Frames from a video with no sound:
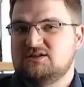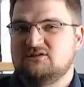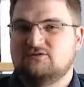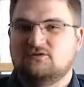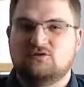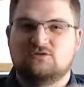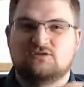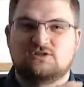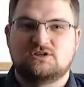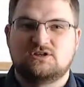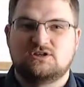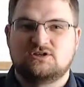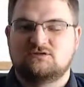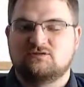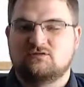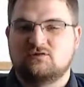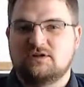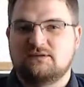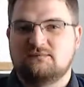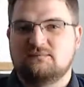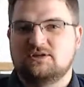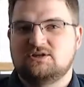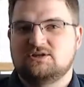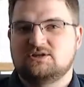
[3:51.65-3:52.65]
If you search for
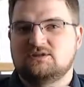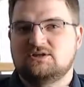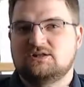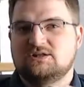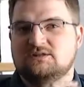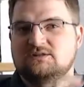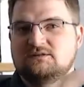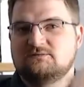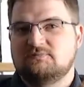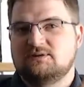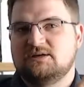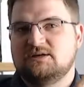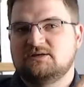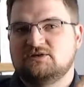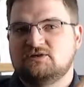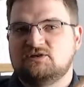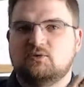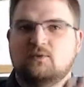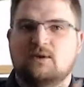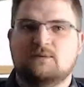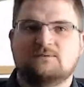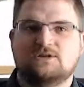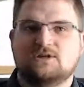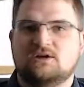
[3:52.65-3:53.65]
an image and it appears on
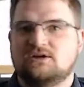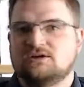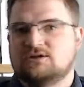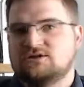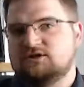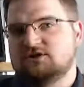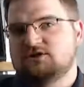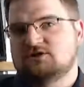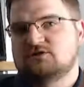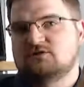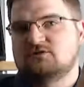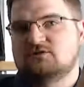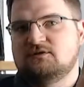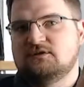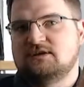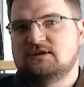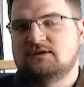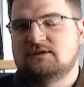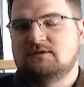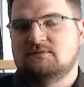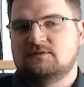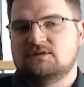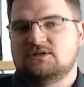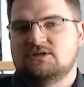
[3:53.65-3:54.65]
your website, search on
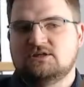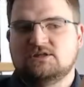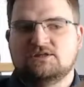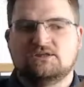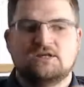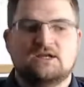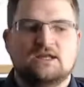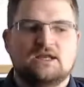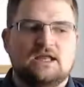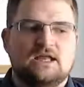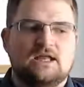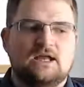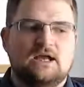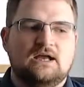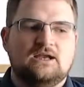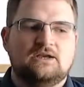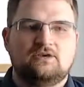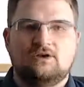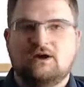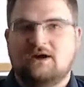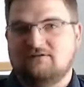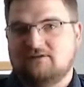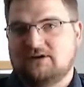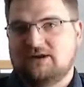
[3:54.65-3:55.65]
the images, and
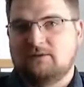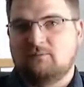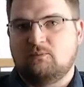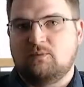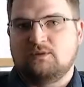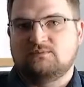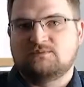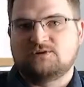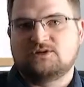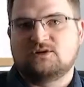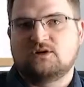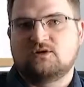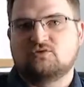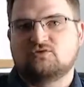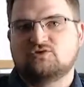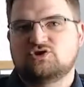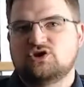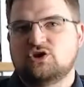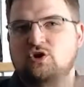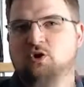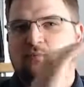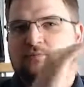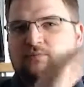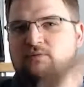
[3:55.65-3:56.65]
you have an AMP website, it will
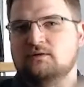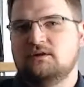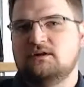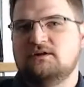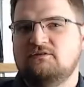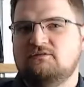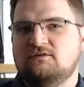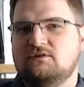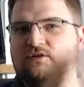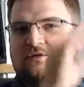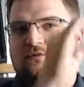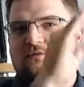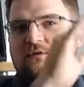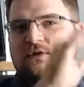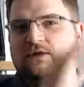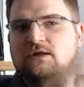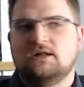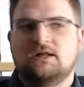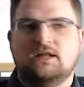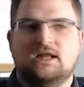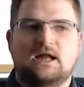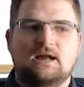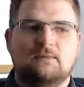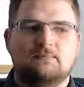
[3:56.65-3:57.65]
show a preview,
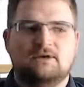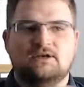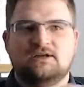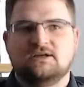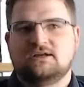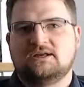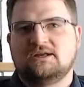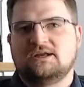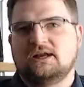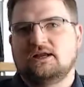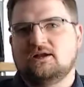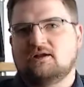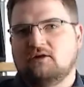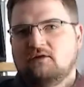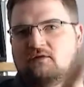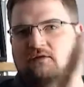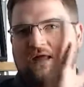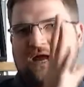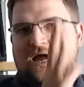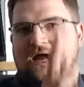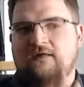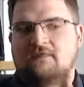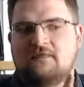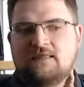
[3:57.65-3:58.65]
and you can click on
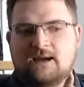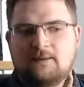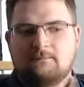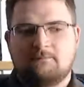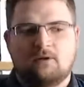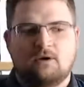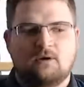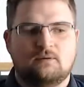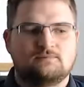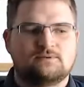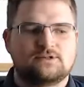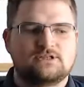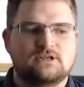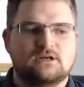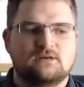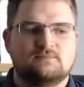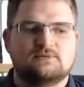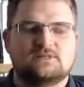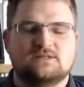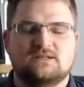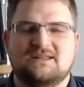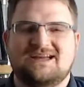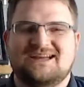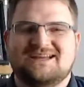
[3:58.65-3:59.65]
that and that pops up,
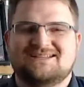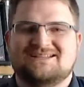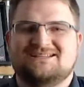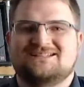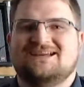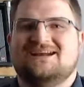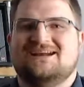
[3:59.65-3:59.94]
so that's